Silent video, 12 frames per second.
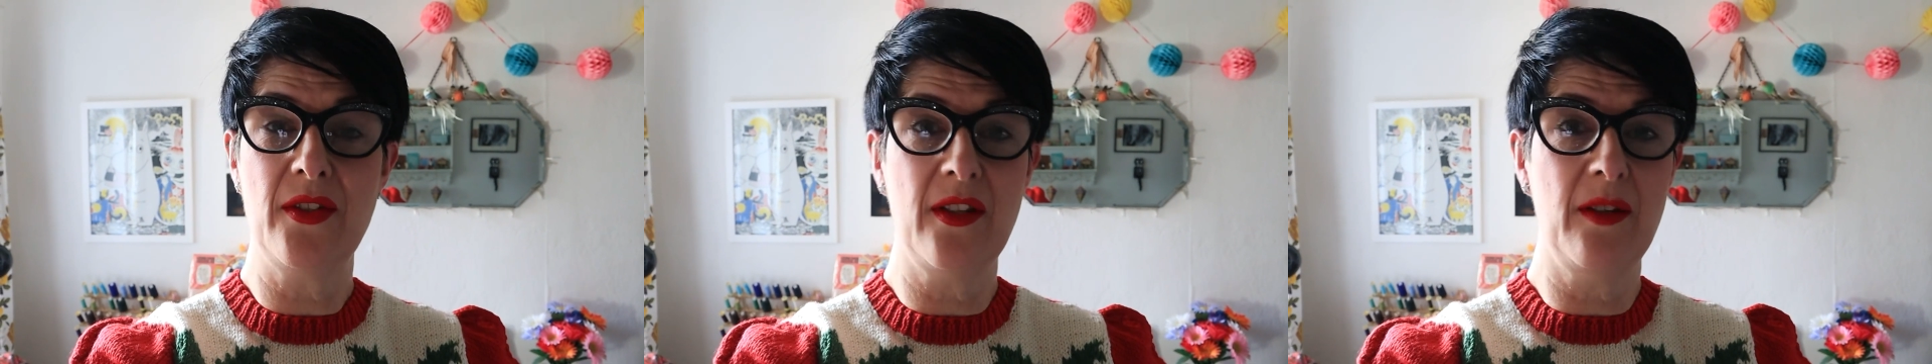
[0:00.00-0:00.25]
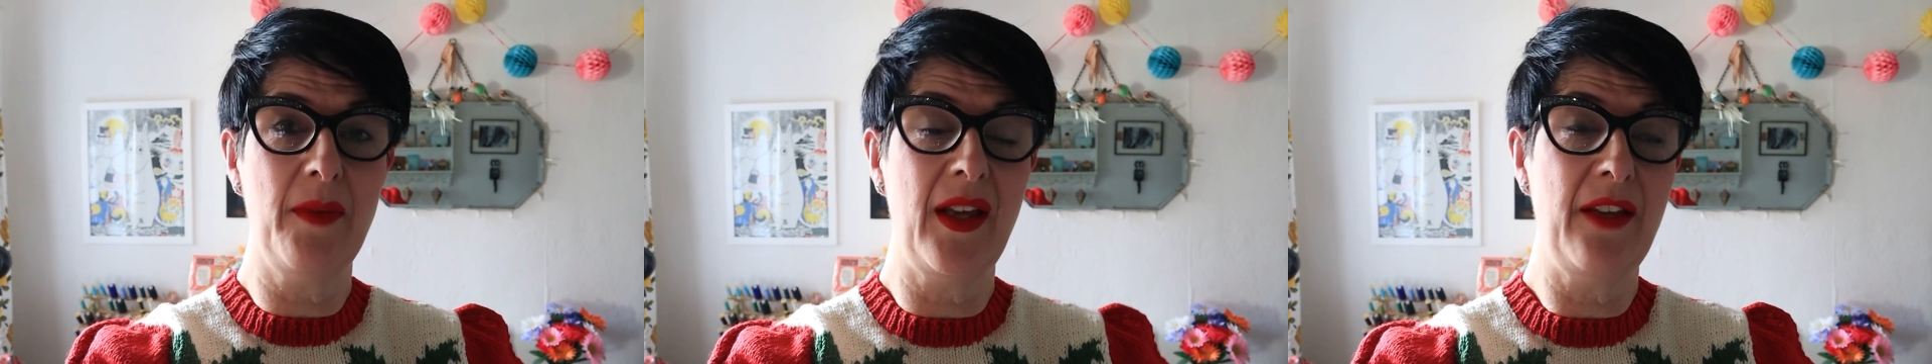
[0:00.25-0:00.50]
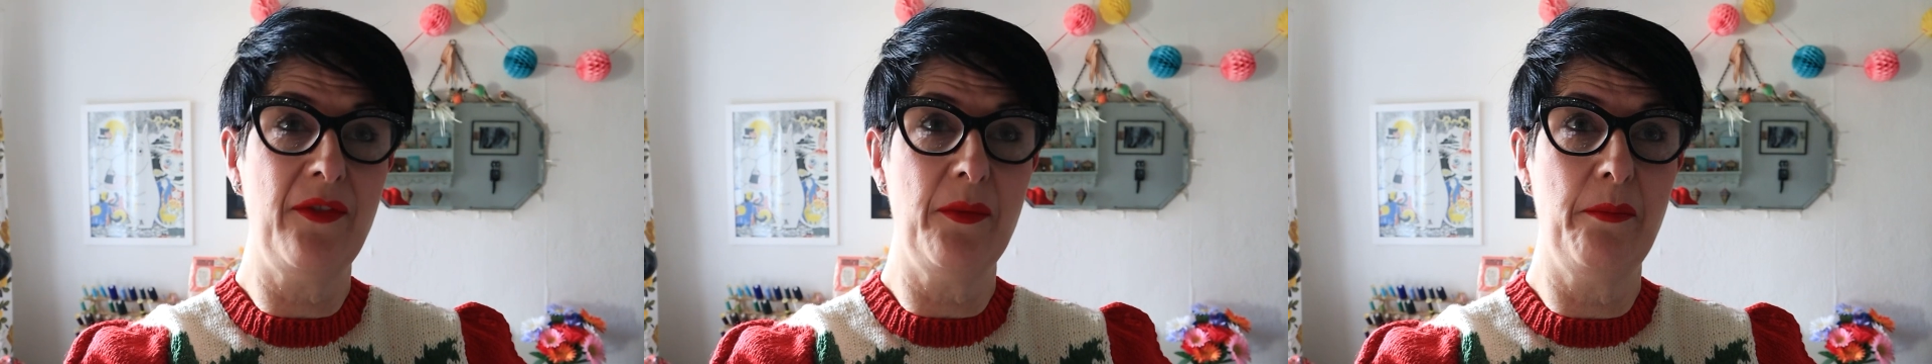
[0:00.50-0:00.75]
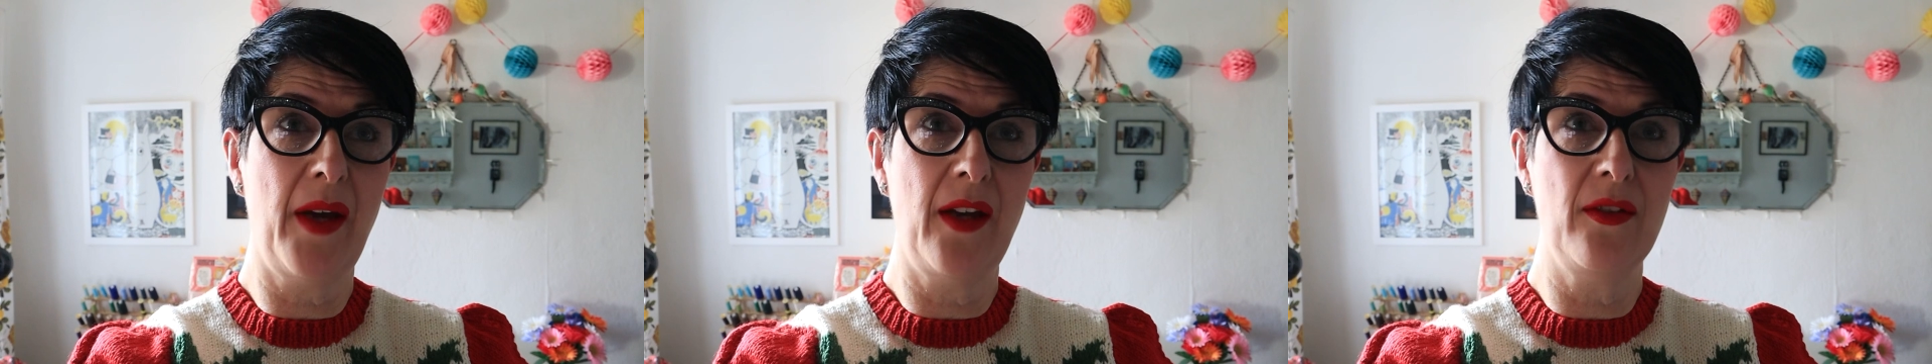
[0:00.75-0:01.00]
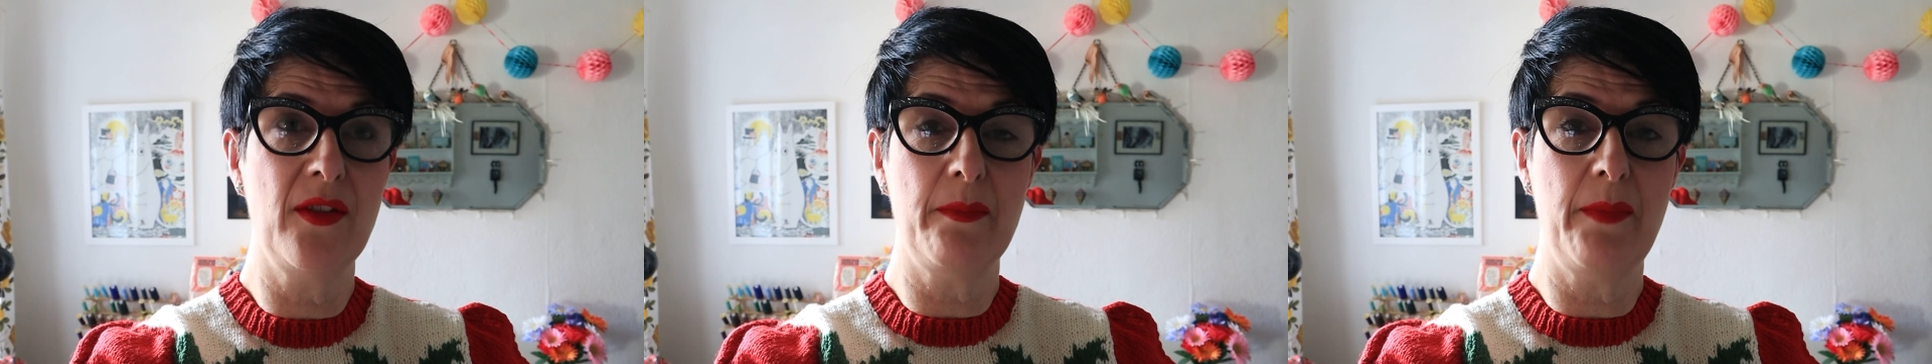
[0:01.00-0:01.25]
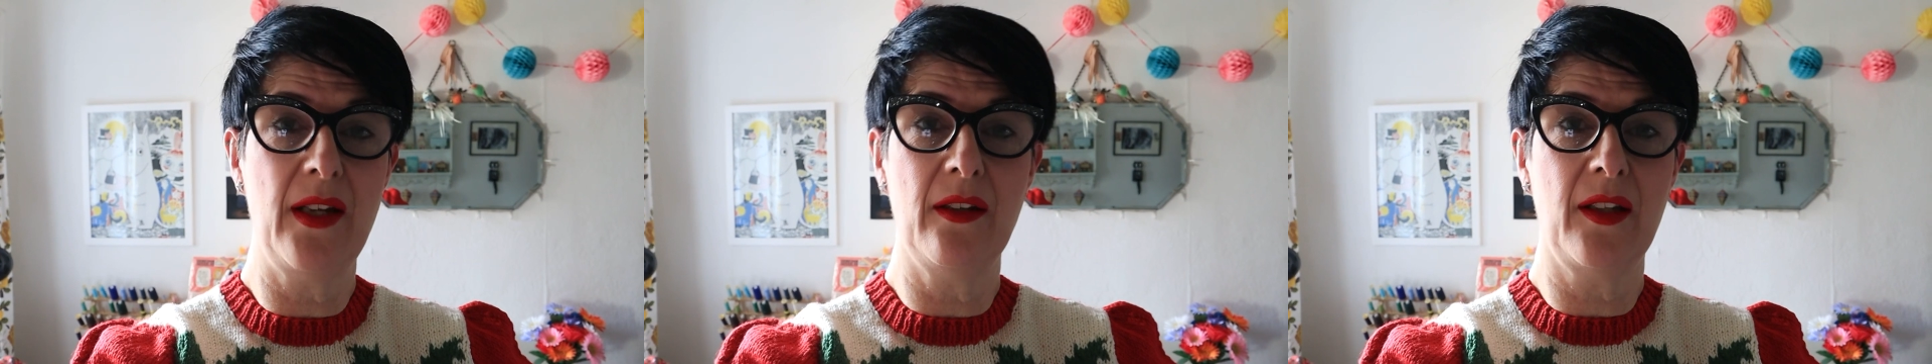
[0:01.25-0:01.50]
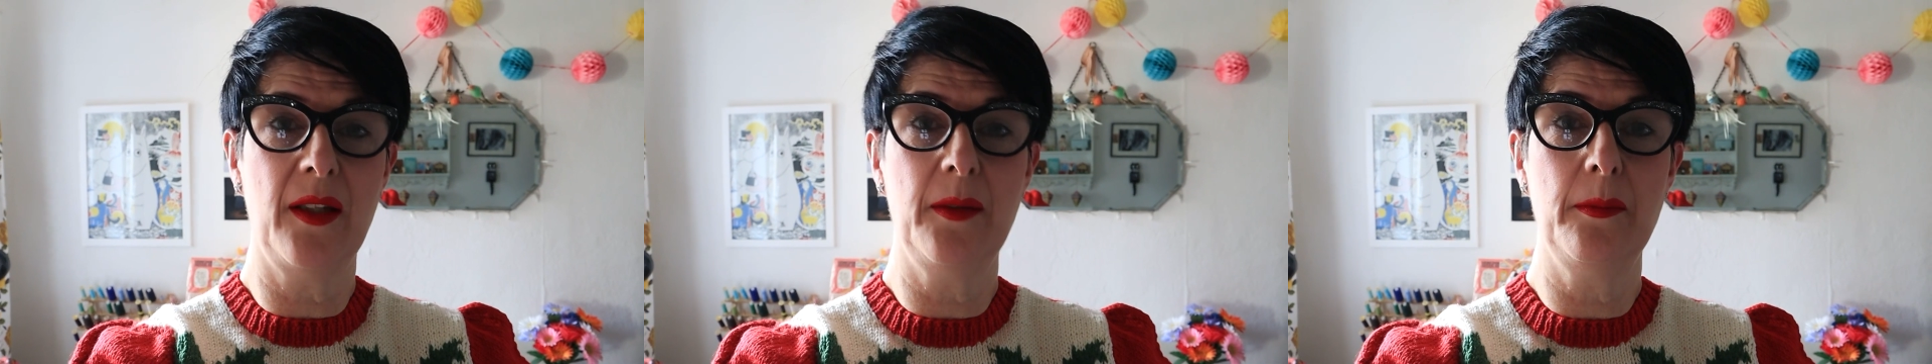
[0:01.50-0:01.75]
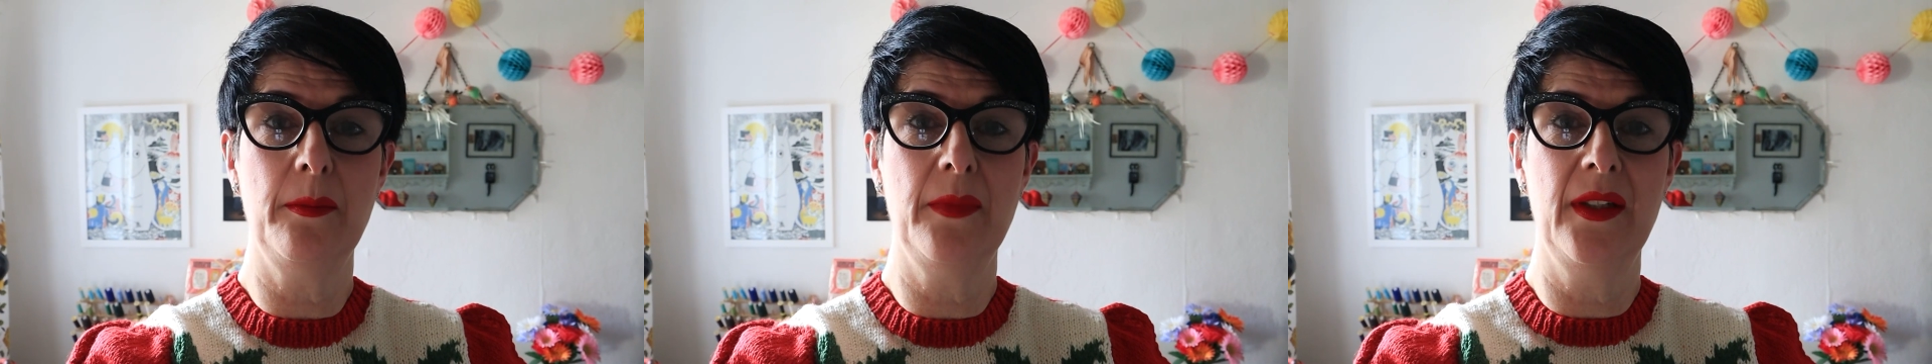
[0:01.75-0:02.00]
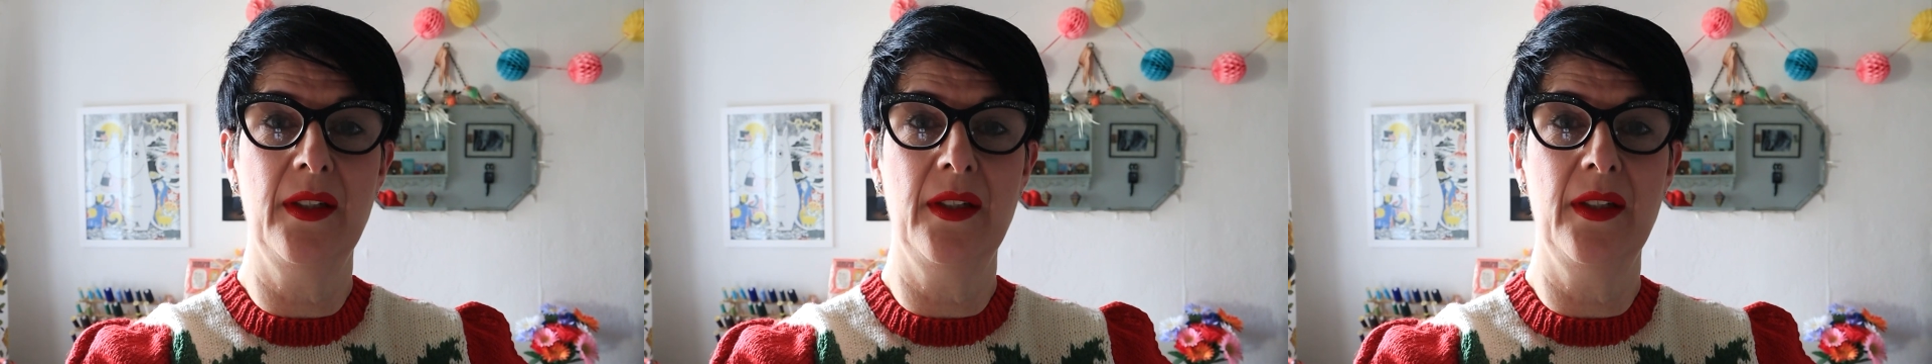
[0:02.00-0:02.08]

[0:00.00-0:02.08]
so I might even post me looking